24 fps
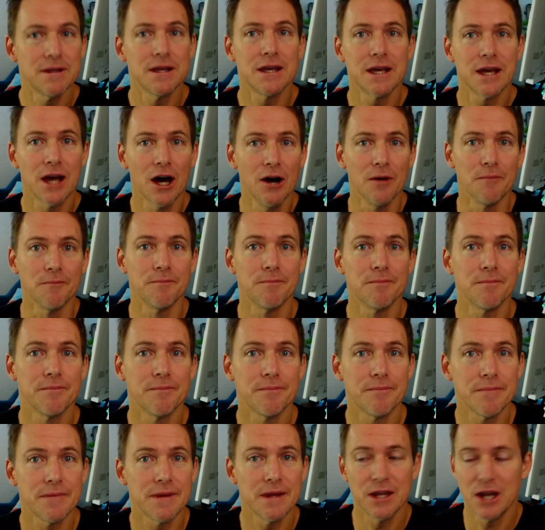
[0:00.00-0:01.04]
there you go.
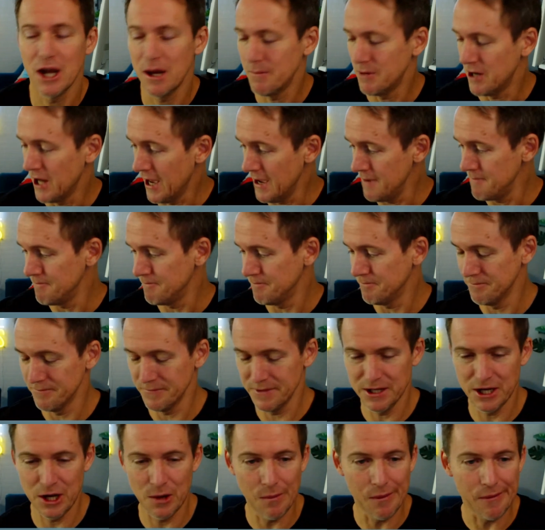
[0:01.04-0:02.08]
You know my name.
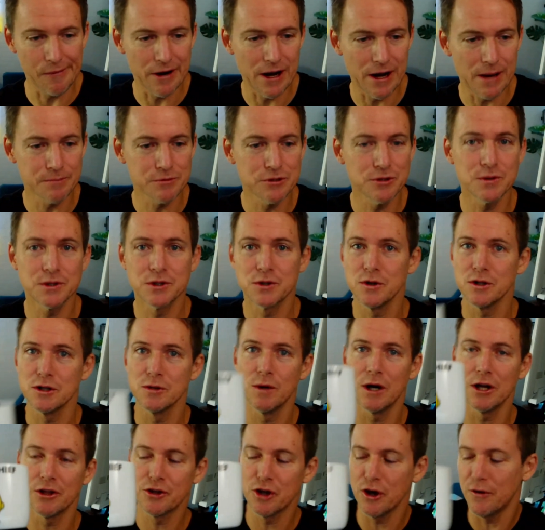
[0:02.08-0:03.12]
You know what we're up to. It's called
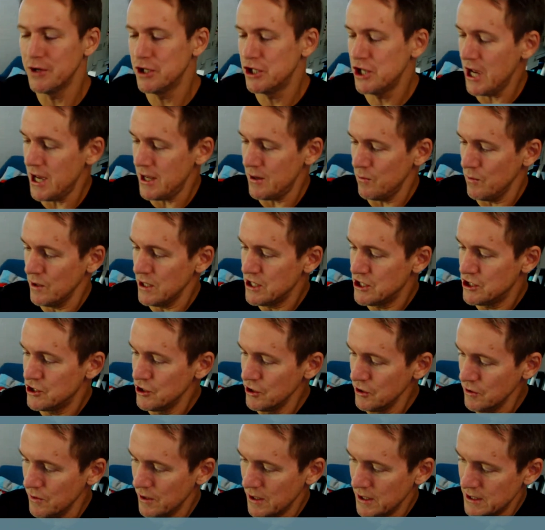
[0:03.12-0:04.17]
the Wealth Coffee Chat. We
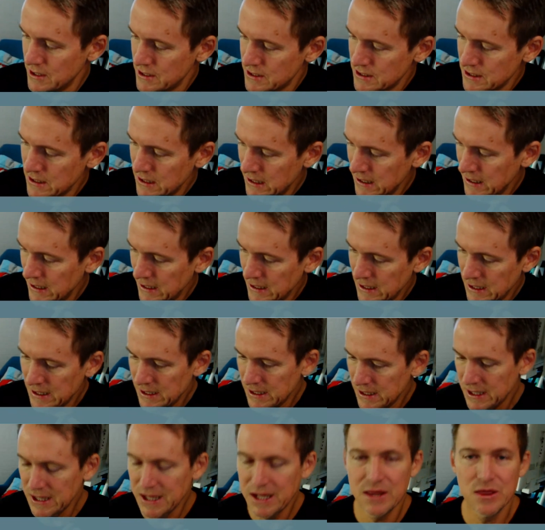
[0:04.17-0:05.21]
do it
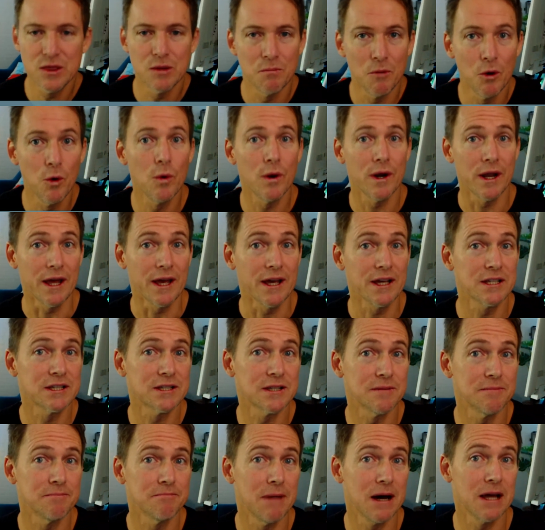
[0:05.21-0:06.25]
in the
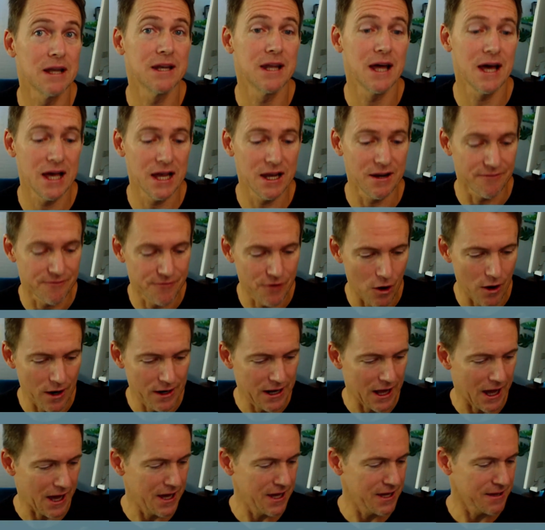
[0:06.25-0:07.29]
mornings, Monday to
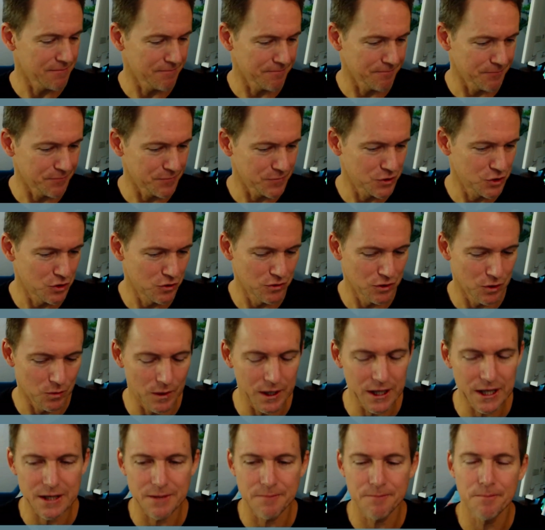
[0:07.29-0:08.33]
Friday, during the
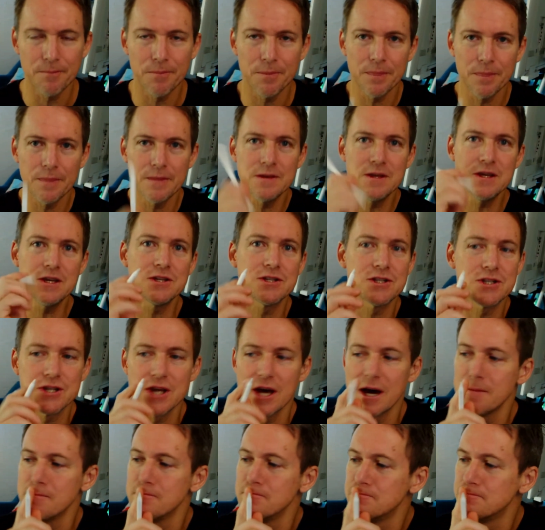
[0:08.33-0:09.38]
week, just
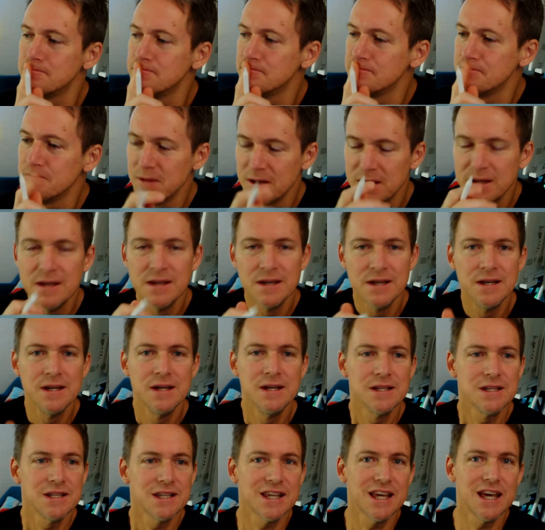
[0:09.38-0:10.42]
to
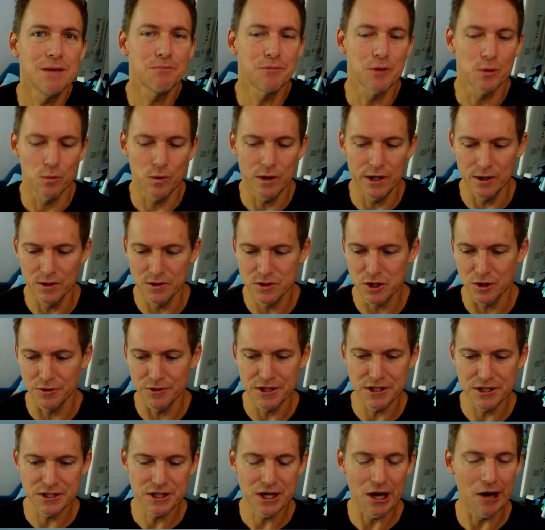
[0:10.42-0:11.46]
keep the wheels
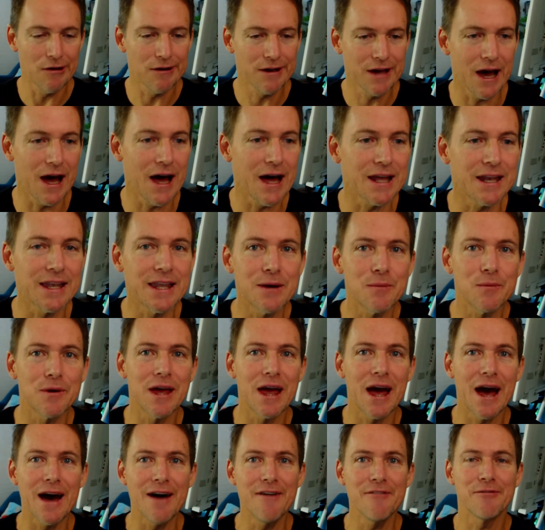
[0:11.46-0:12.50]
on this go-kart that
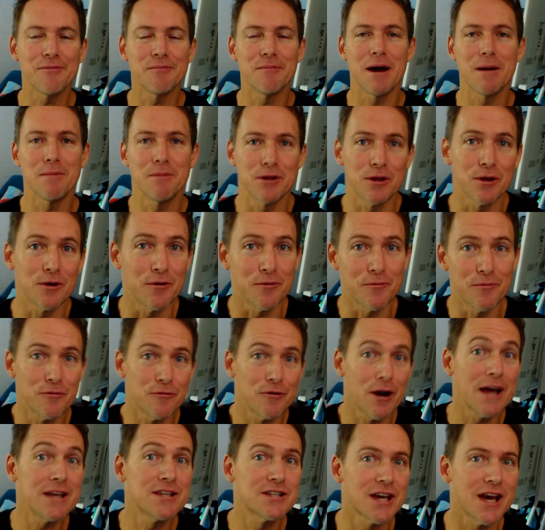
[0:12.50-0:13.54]
we have, maybe the
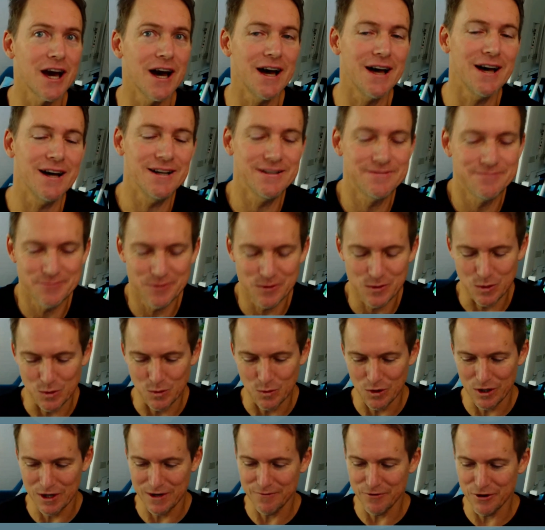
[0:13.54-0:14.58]
race car
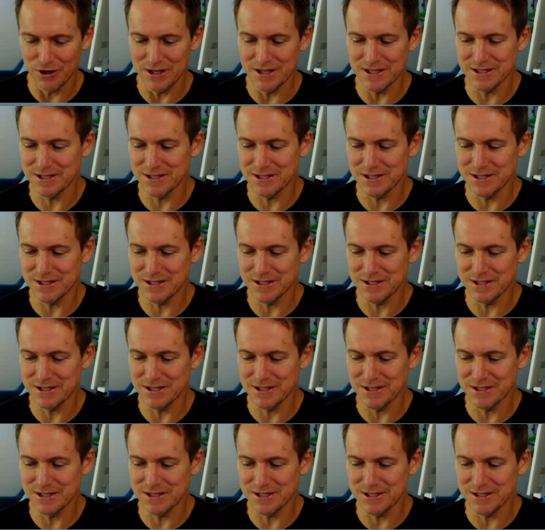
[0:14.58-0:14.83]
or whatever it